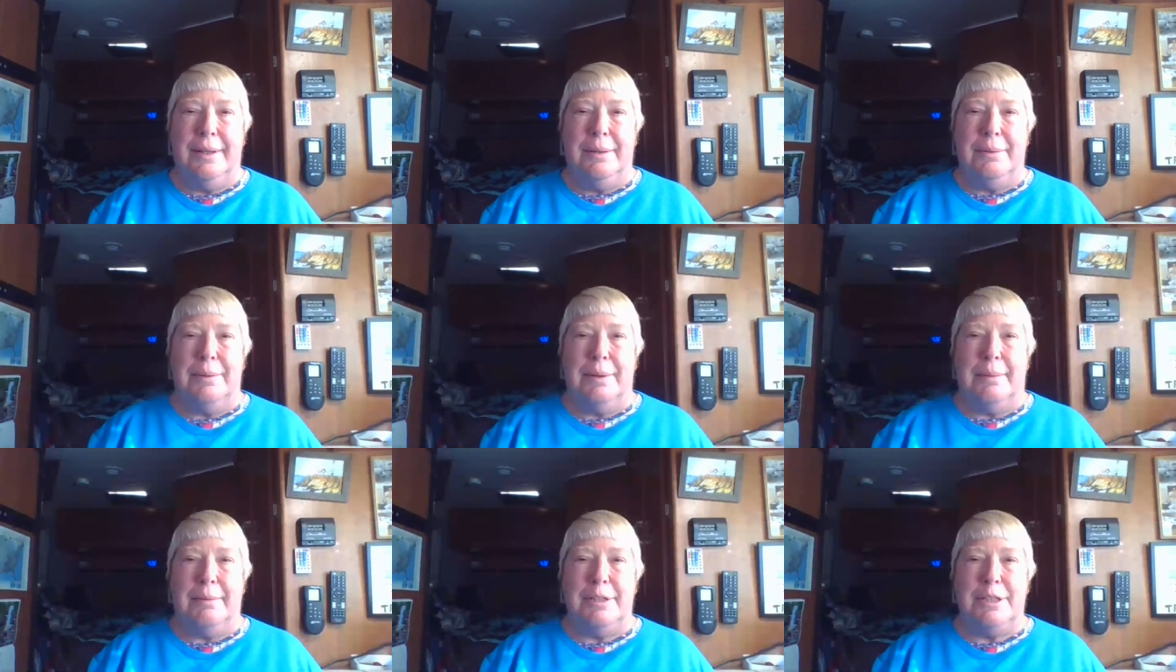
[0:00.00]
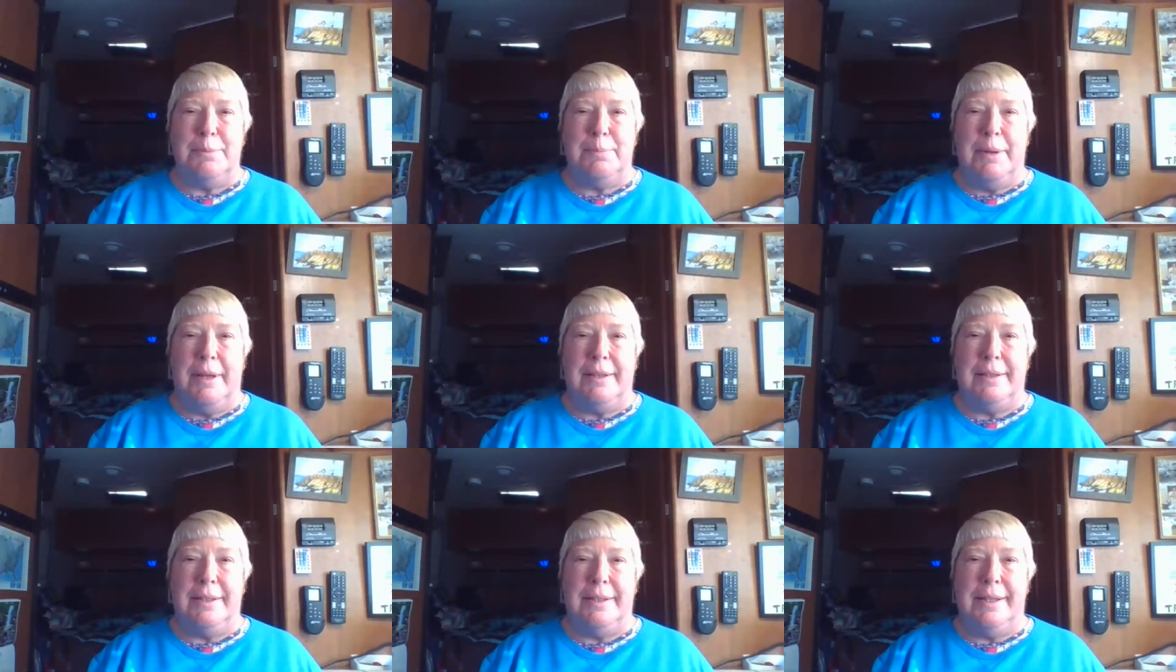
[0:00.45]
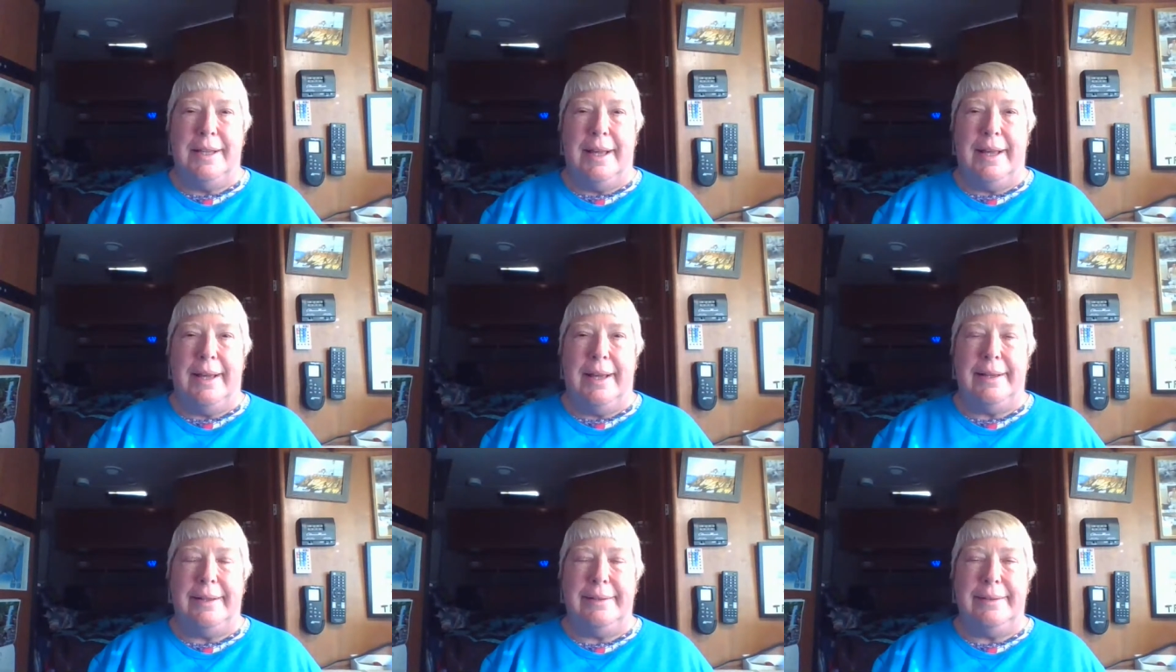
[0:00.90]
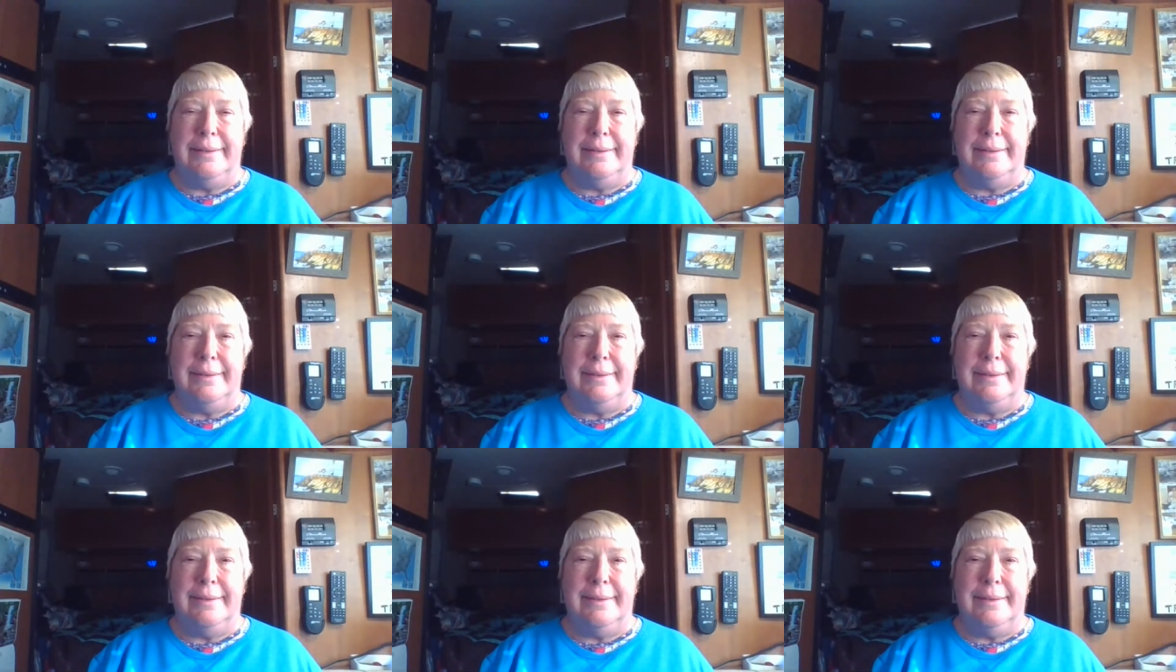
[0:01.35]
where we spent the night
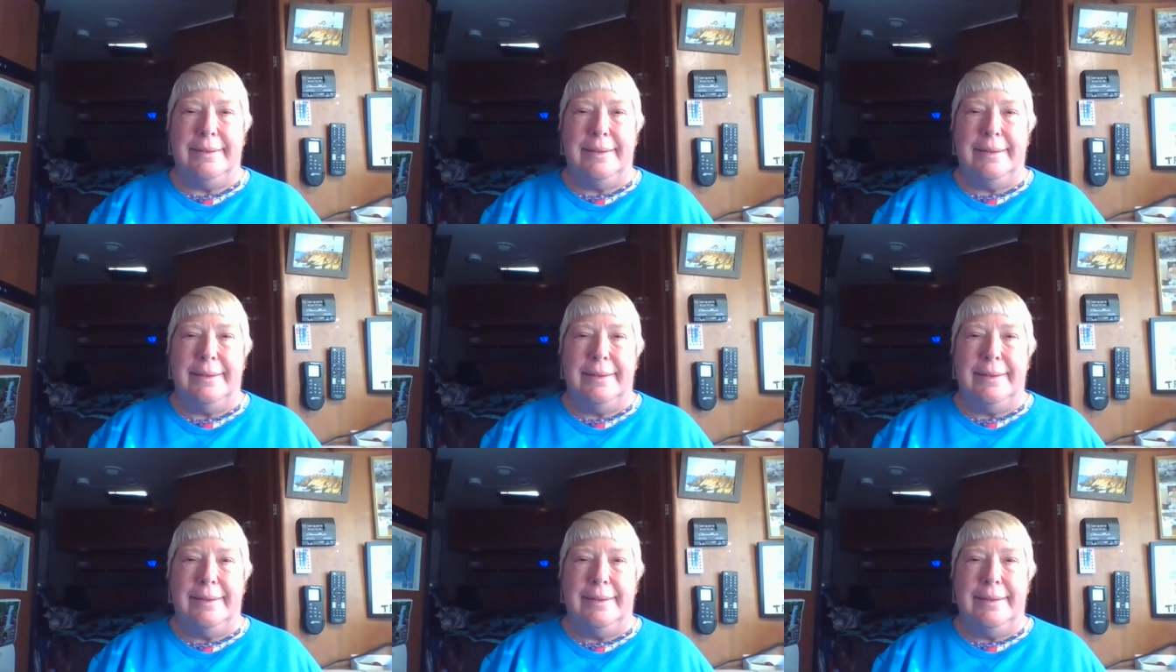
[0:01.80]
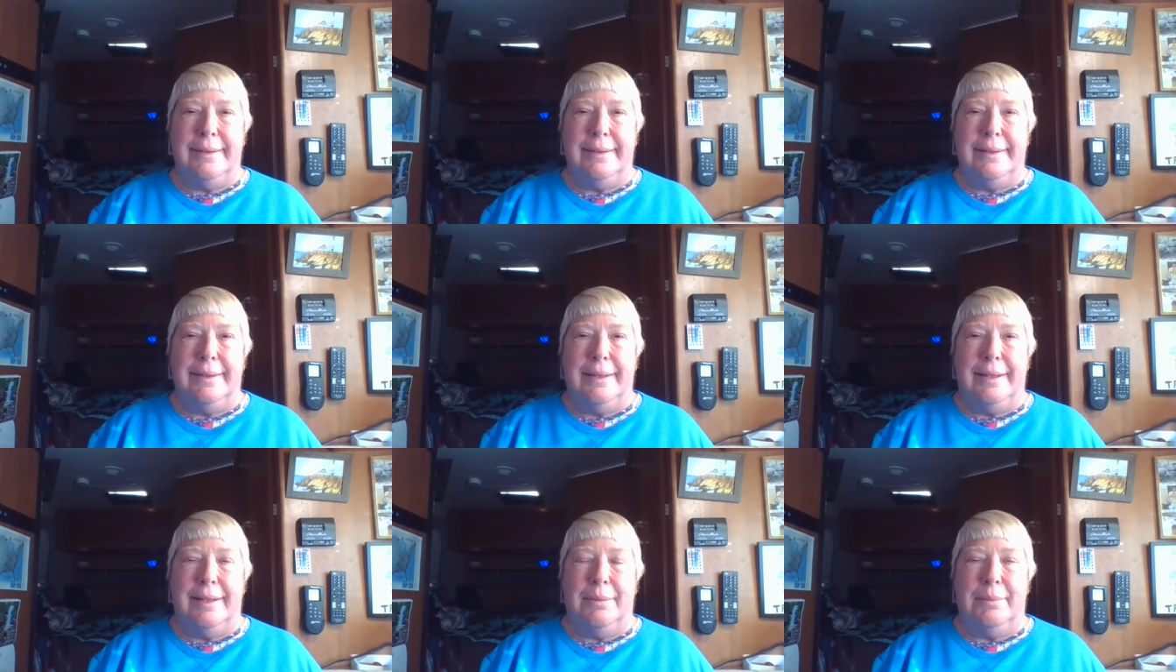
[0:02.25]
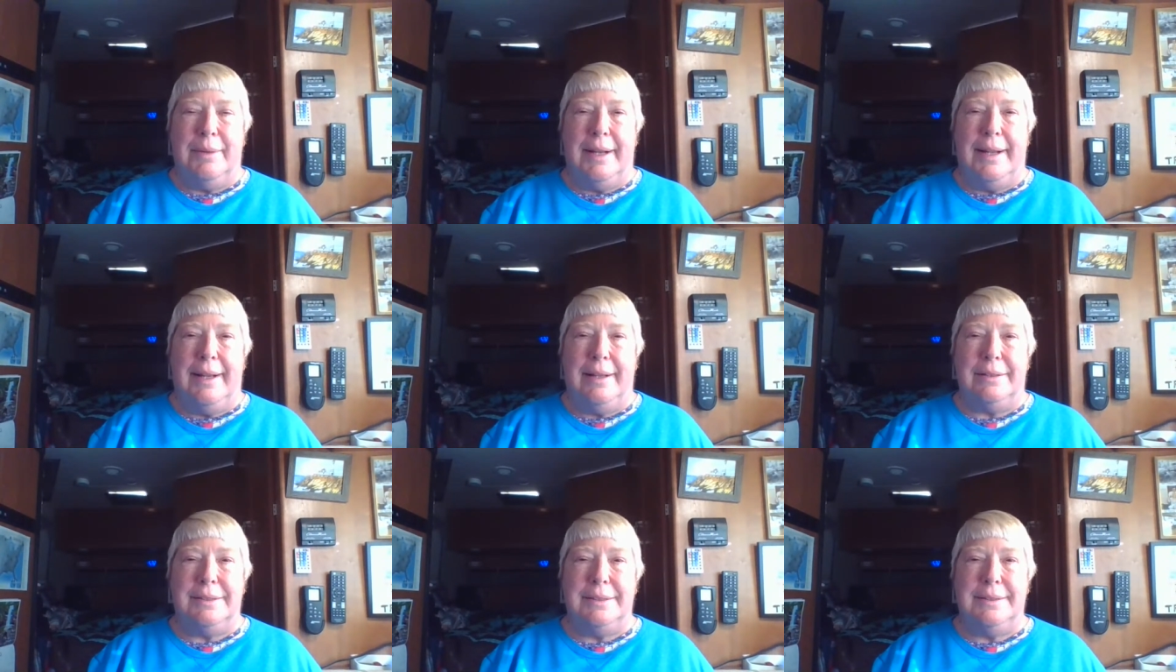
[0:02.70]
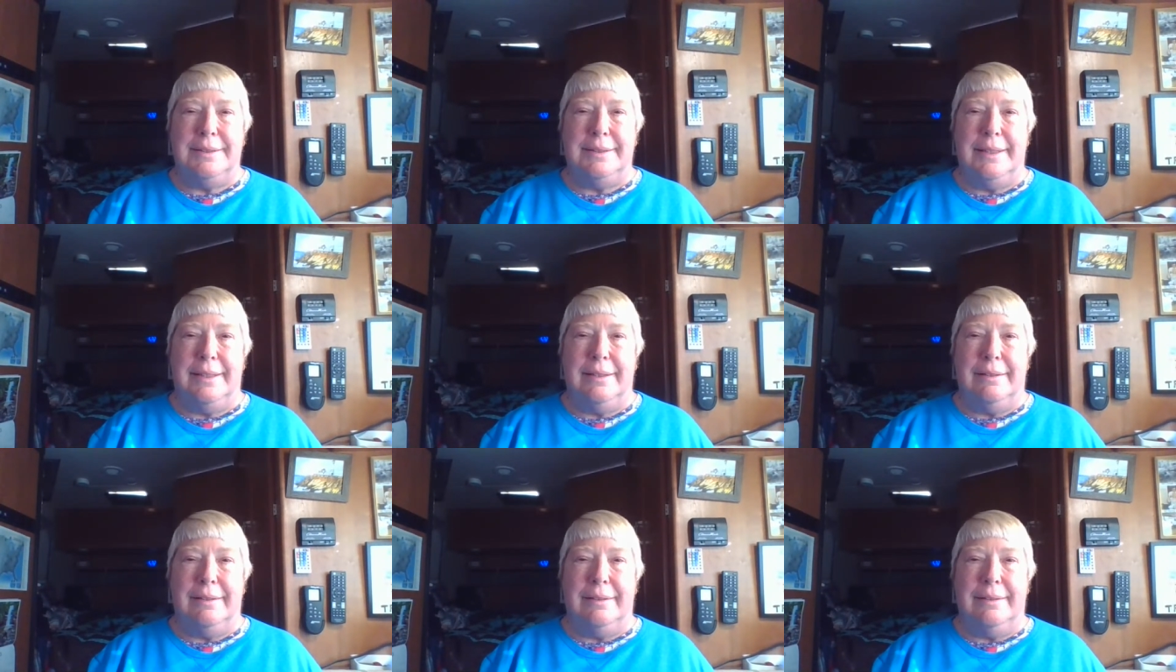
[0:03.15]
and went out to
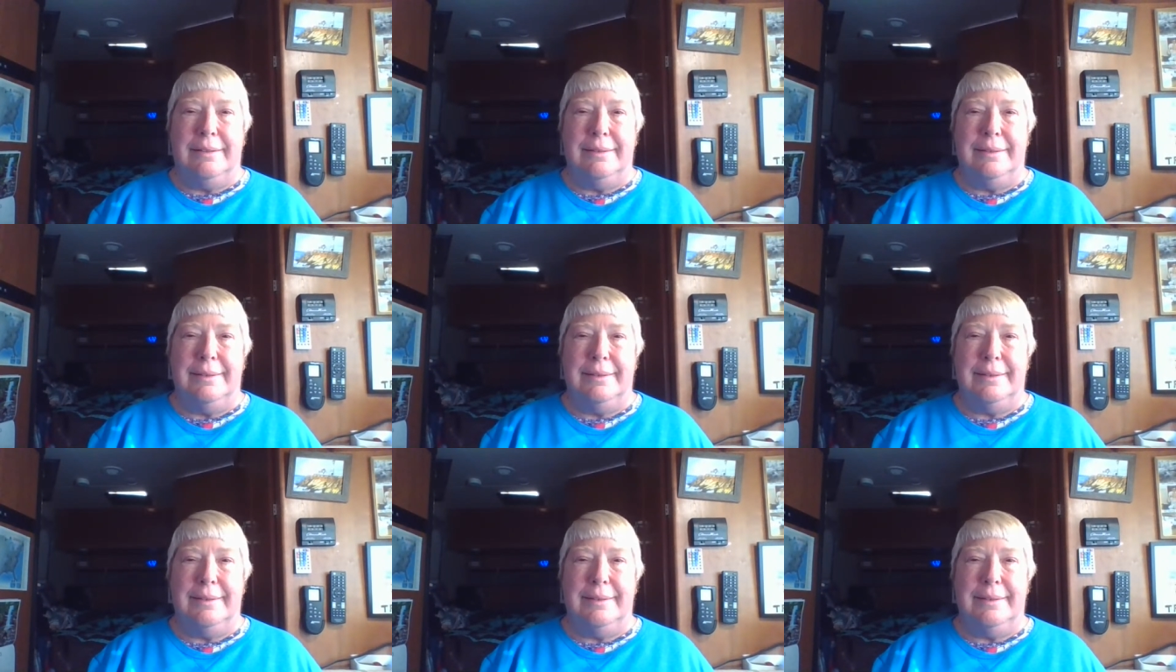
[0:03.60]
dinner.